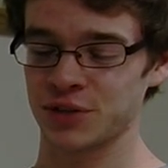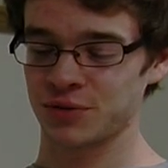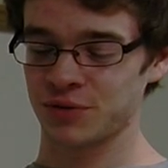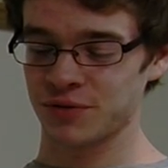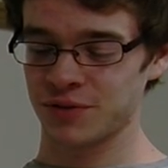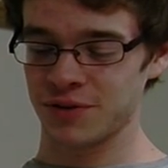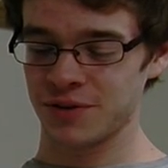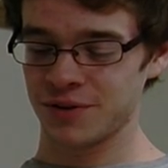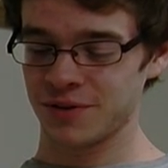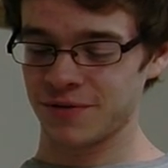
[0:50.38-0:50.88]

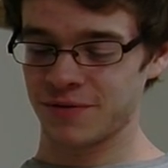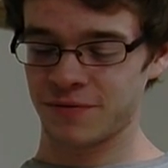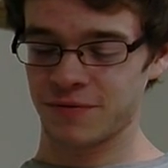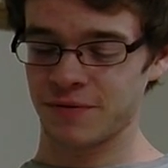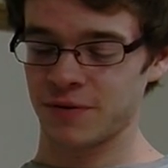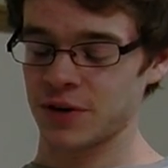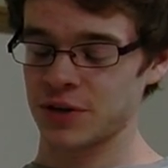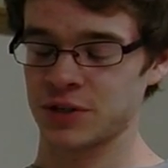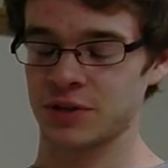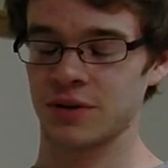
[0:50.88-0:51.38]
a
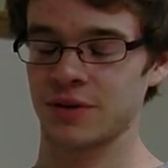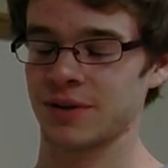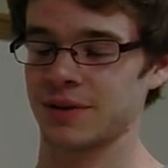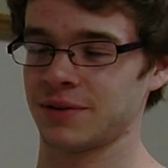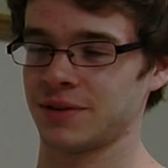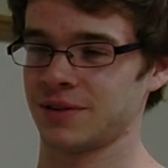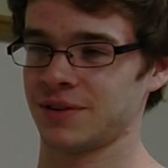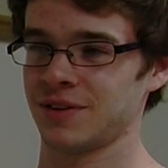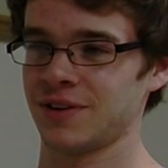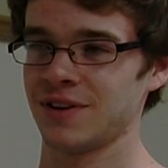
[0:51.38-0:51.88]
sophomore
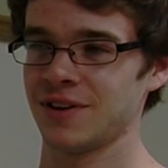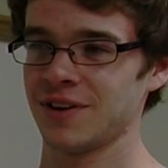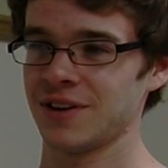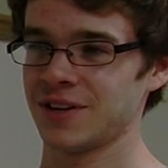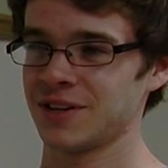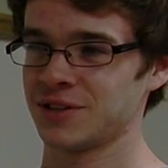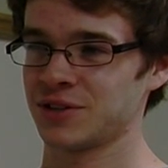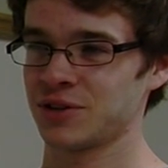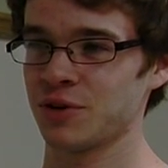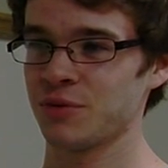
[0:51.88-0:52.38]
broadcasting
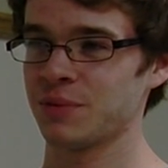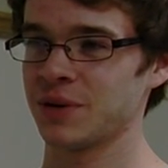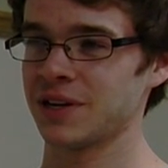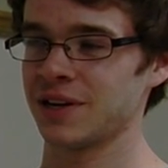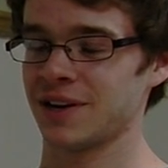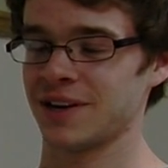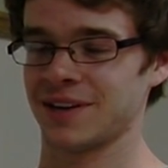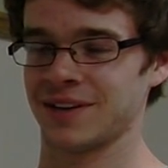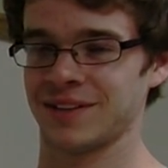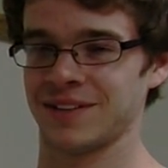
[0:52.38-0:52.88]
and web
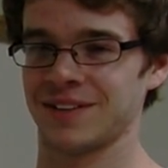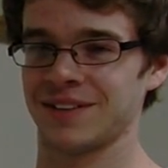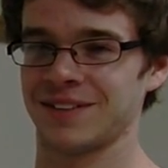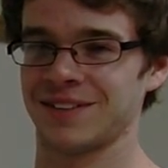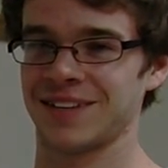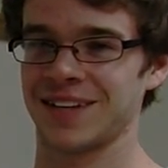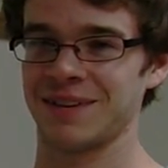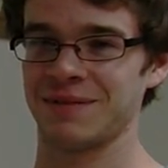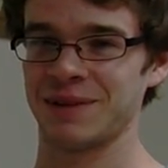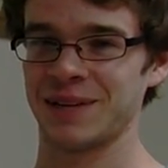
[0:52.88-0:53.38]
major,
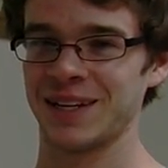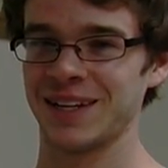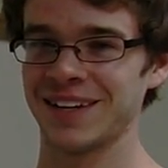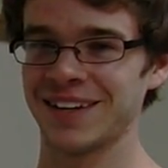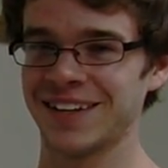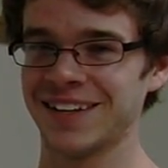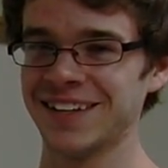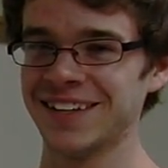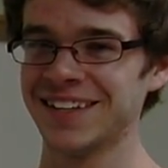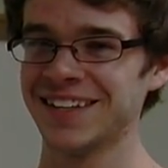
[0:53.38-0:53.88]
talks about
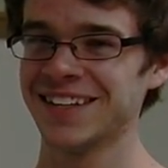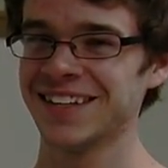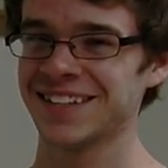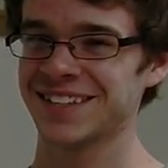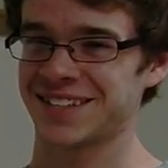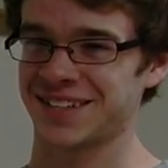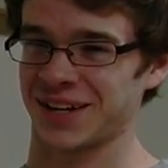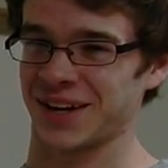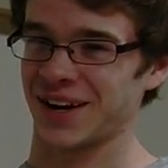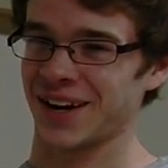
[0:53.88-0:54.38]
his
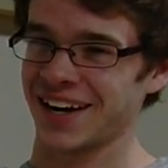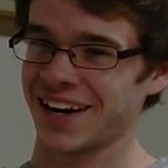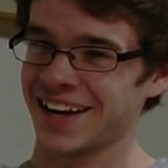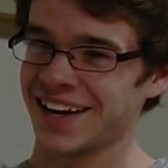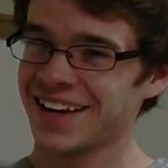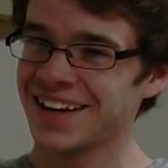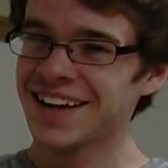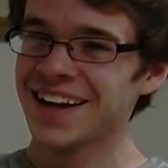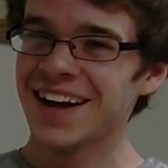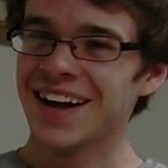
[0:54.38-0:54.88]
experiences
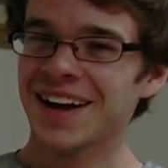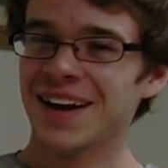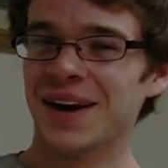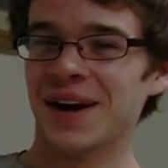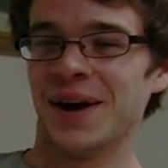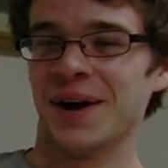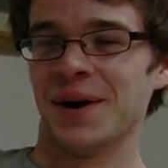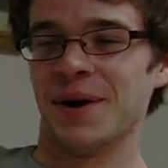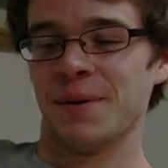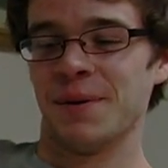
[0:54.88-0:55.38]
at Sioux City.